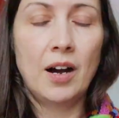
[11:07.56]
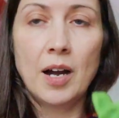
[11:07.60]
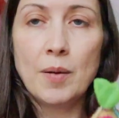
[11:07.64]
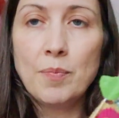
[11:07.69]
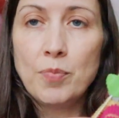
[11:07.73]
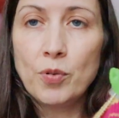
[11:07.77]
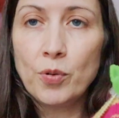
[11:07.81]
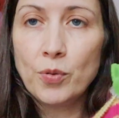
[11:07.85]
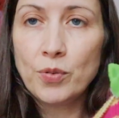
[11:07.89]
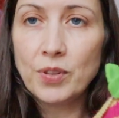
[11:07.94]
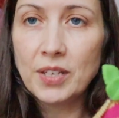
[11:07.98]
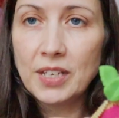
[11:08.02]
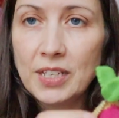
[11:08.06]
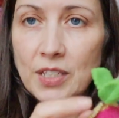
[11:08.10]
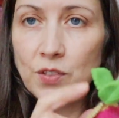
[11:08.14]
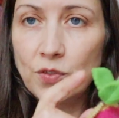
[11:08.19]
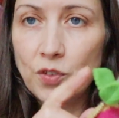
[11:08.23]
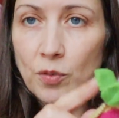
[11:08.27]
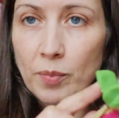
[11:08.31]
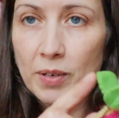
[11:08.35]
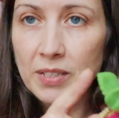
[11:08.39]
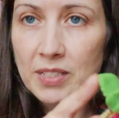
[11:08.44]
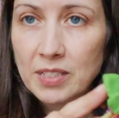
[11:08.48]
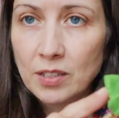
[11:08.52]
I bought these
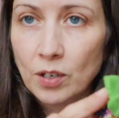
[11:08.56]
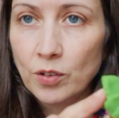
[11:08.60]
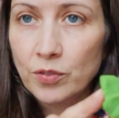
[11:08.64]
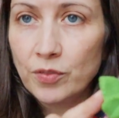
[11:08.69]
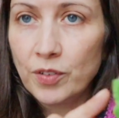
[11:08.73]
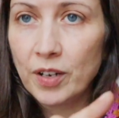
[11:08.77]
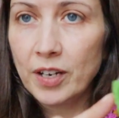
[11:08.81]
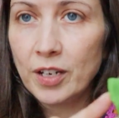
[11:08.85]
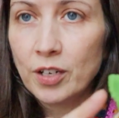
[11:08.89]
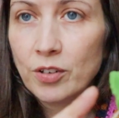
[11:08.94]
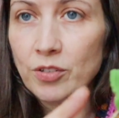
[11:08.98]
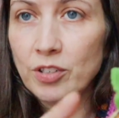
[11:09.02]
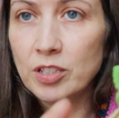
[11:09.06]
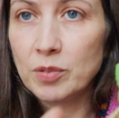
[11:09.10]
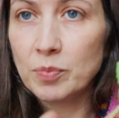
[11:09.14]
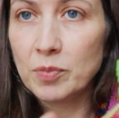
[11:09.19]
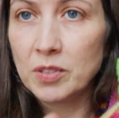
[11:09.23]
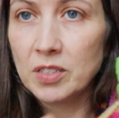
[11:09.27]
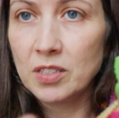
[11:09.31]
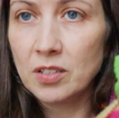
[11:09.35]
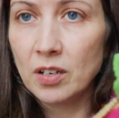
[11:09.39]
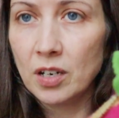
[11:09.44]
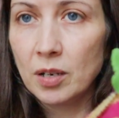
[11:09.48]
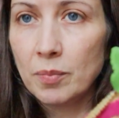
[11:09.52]
for myself at
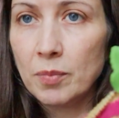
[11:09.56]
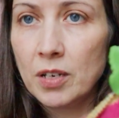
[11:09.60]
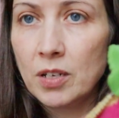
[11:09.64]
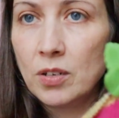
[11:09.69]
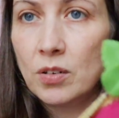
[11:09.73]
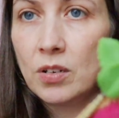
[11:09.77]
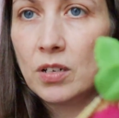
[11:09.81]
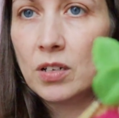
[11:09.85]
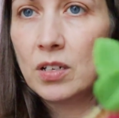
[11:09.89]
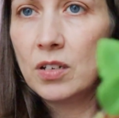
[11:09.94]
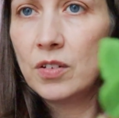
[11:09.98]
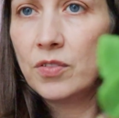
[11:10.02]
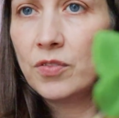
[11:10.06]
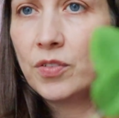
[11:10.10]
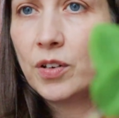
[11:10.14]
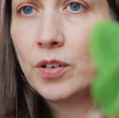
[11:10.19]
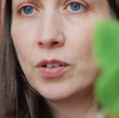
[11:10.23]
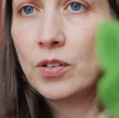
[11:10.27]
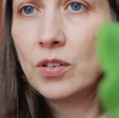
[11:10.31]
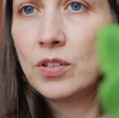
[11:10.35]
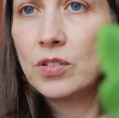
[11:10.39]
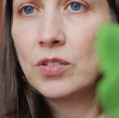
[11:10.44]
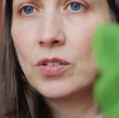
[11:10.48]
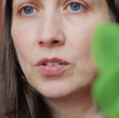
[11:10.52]
Christmas time. Are you gonna
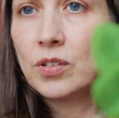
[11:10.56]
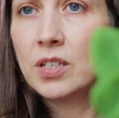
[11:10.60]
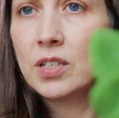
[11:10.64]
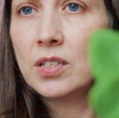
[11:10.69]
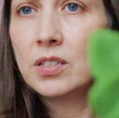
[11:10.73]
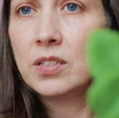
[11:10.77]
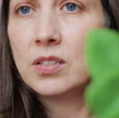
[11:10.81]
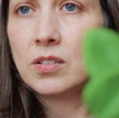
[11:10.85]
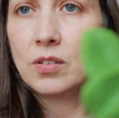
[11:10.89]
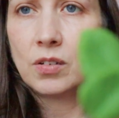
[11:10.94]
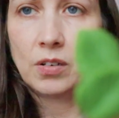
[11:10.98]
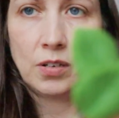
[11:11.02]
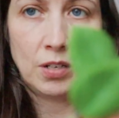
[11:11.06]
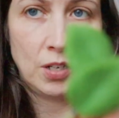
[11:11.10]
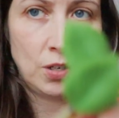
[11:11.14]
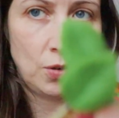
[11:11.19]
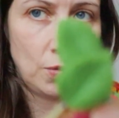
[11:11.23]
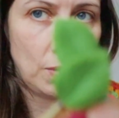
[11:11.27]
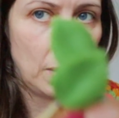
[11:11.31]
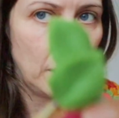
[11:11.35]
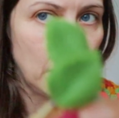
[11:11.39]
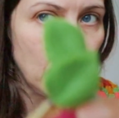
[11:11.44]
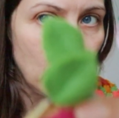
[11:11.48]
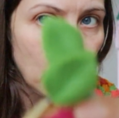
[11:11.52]
focus on this? Are
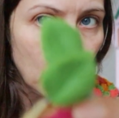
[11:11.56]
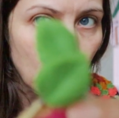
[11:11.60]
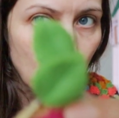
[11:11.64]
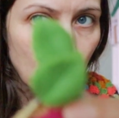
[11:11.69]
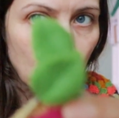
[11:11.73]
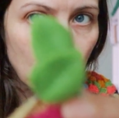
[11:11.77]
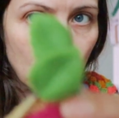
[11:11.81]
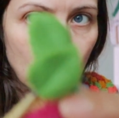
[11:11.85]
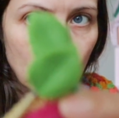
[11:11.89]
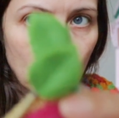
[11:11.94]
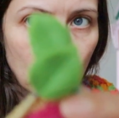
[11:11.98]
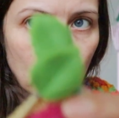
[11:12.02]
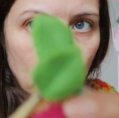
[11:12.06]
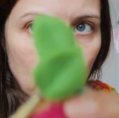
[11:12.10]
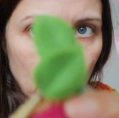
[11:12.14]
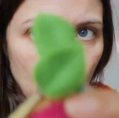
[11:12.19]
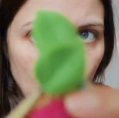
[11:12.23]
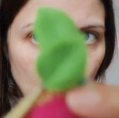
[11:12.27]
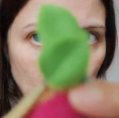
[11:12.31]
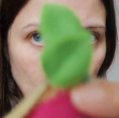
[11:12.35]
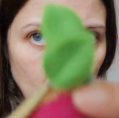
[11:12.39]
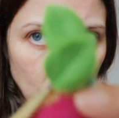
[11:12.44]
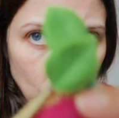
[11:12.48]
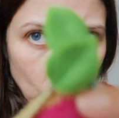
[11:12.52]
you heck?
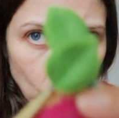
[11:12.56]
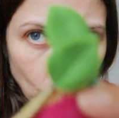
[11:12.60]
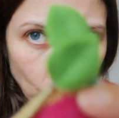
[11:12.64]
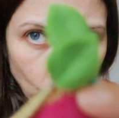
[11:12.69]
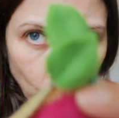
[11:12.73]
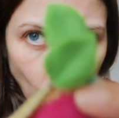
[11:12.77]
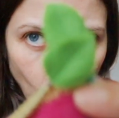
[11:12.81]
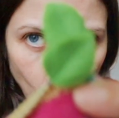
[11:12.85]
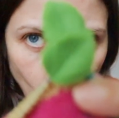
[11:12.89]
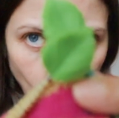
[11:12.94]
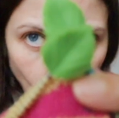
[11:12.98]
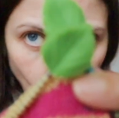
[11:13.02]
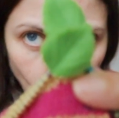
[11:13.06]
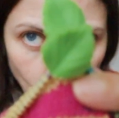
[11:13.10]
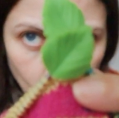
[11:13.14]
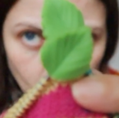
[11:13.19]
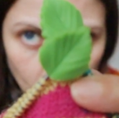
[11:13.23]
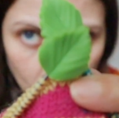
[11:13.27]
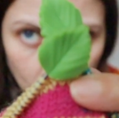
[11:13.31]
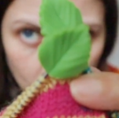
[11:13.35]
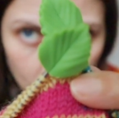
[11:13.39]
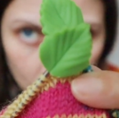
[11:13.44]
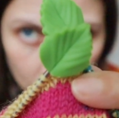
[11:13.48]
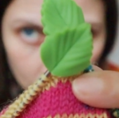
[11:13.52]

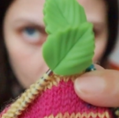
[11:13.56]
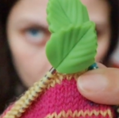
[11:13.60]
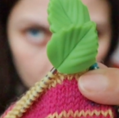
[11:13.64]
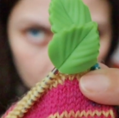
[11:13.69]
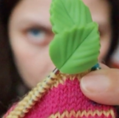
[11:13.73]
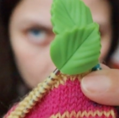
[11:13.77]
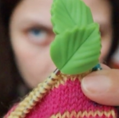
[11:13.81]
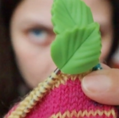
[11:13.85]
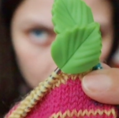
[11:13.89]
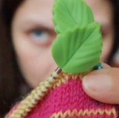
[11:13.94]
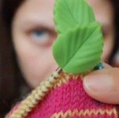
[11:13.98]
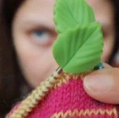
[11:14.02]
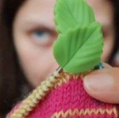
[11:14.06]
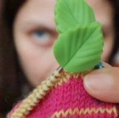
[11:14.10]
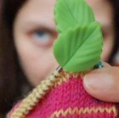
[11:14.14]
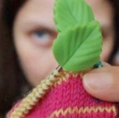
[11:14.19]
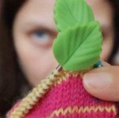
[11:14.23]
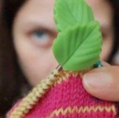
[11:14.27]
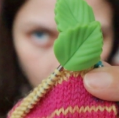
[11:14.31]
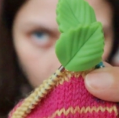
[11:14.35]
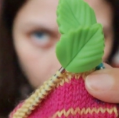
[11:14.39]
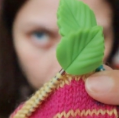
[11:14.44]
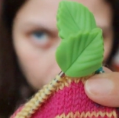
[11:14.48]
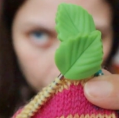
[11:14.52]
Focus!
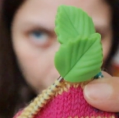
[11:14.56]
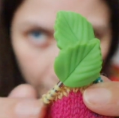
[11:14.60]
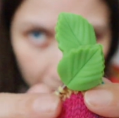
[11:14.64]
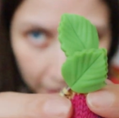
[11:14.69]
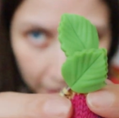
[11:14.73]
Thank you.